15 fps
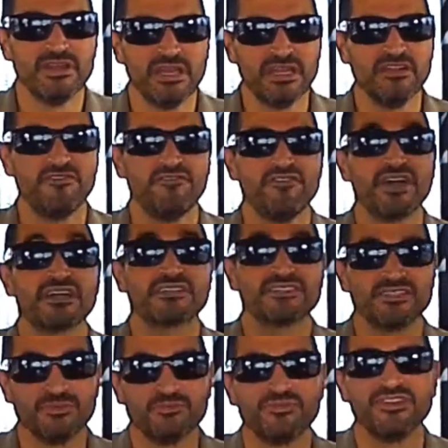it affects
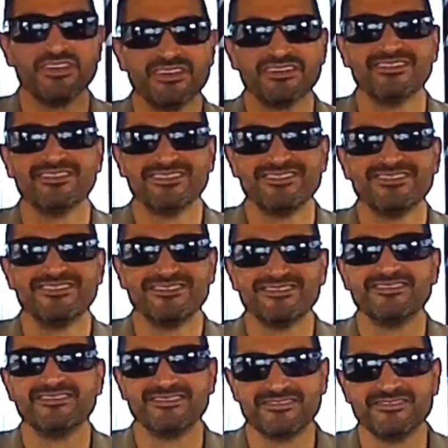something.
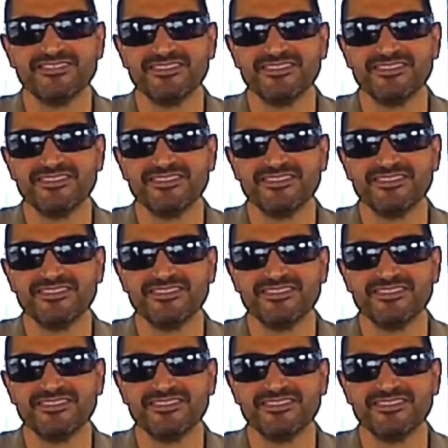Right.